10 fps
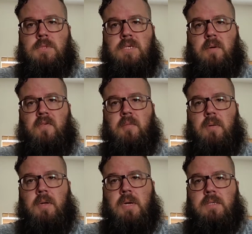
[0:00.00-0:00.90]
Some of you
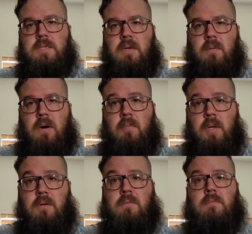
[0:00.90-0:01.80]
may be asking where I've
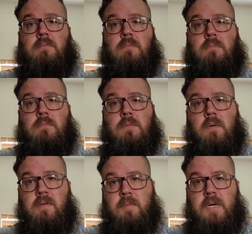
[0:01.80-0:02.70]
been
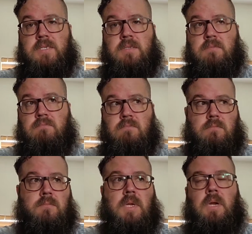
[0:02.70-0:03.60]
over the past
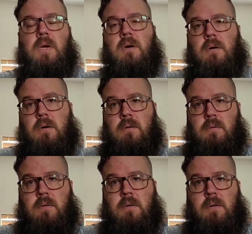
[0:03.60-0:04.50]
year.
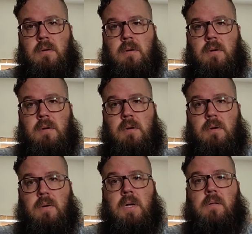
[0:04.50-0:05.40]

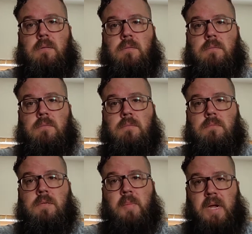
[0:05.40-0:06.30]
Well,
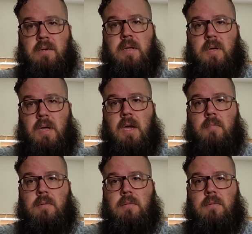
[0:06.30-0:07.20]
the pandemic
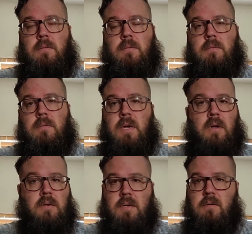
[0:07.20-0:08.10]
happened. I
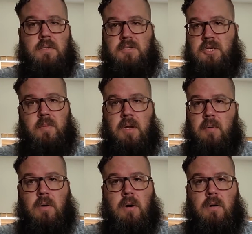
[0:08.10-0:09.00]
couldn't go to the gym
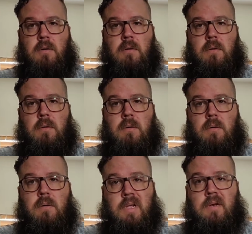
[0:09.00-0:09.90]
anymore.
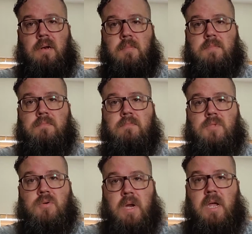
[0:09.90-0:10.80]
I ended up
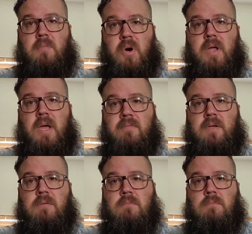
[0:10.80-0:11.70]
drinking pretty
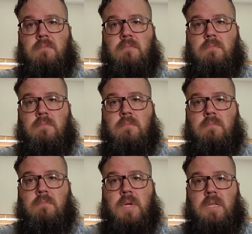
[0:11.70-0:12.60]
heavy,
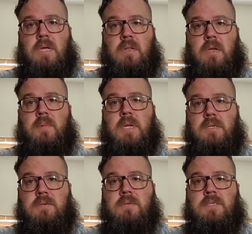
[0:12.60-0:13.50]
and that led me
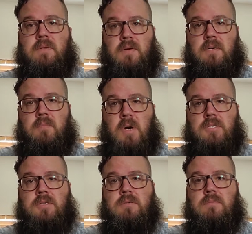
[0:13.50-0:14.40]
into a severe
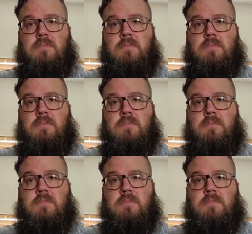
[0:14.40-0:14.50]
depression.